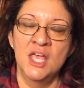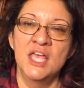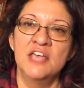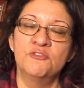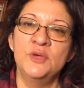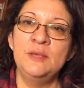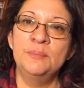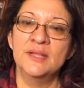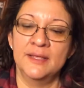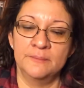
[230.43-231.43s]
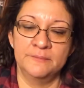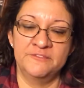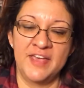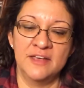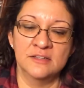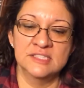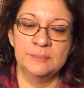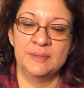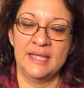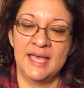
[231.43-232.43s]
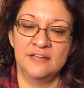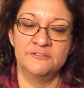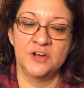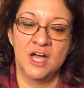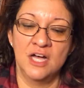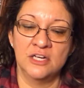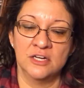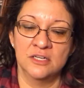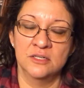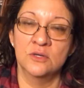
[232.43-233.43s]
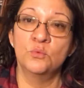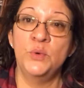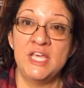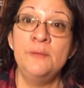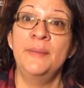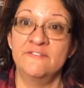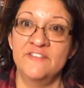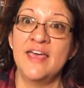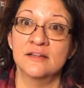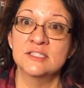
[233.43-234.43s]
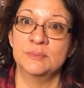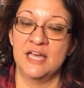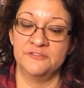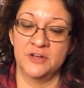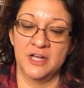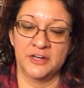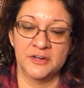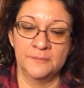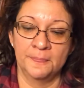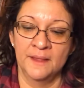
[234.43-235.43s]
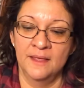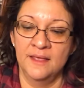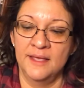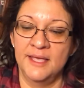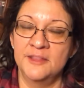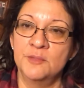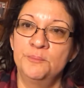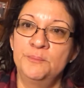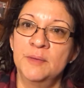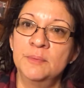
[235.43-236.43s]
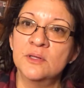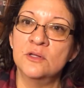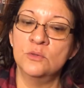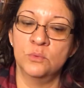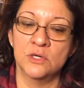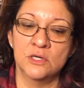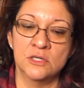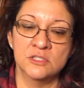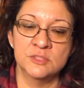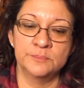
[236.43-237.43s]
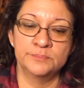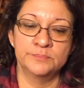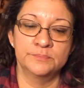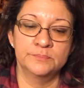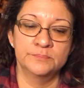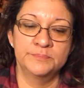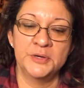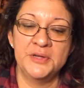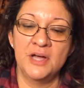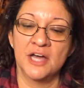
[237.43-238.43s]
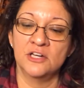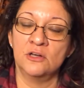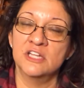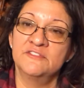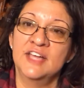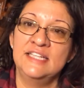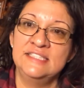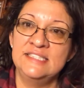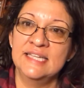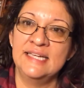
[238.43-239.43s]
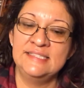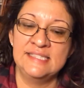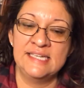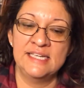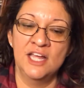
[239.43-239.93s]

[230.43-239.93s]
If we fail to plan for hunger, we fail to plan for hunger. In the Biblical World periodical of 1919,